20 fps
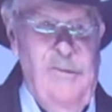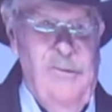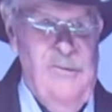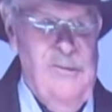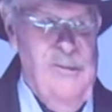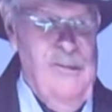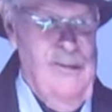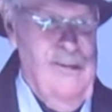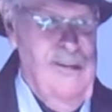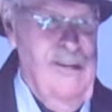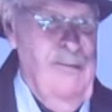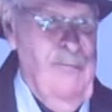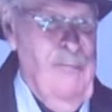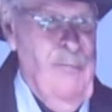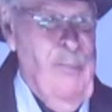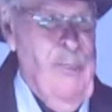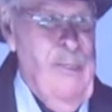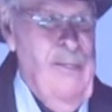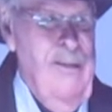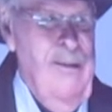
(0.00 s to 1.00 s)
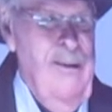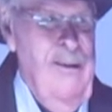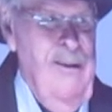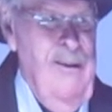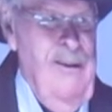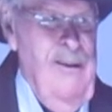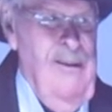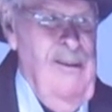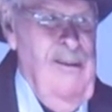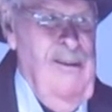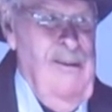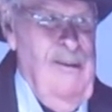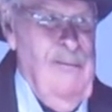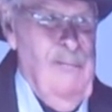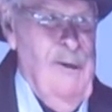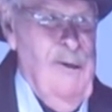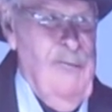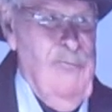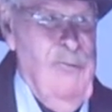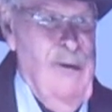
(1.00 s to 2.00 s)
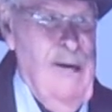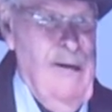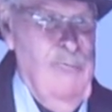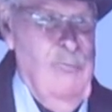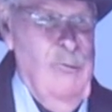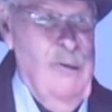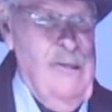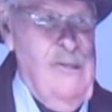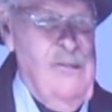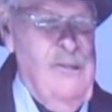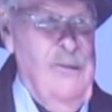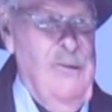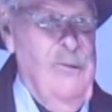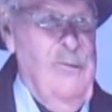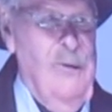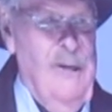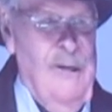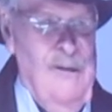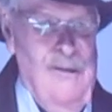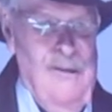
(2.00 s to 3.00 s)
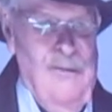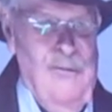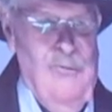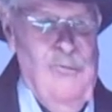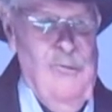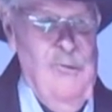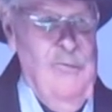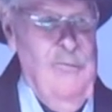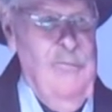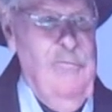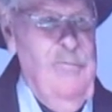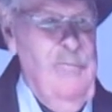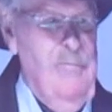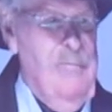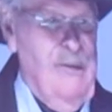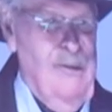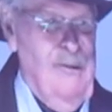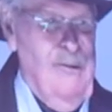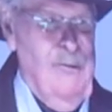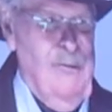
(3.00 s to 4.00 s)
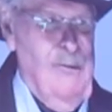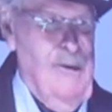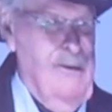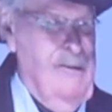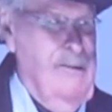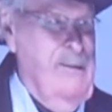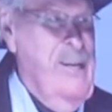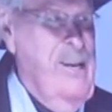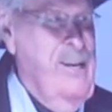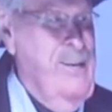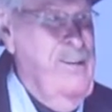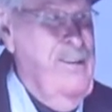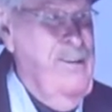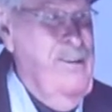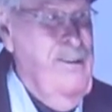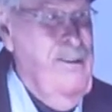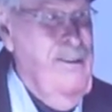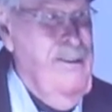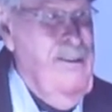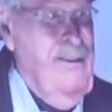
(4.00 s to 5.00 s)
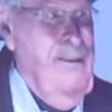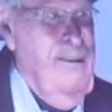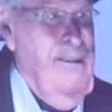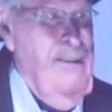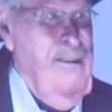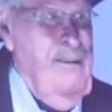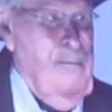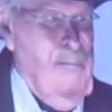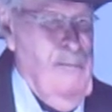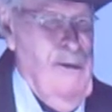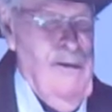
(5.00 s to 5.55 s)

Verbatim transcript: tonight. About five weeks ago, I got thrown to the ground by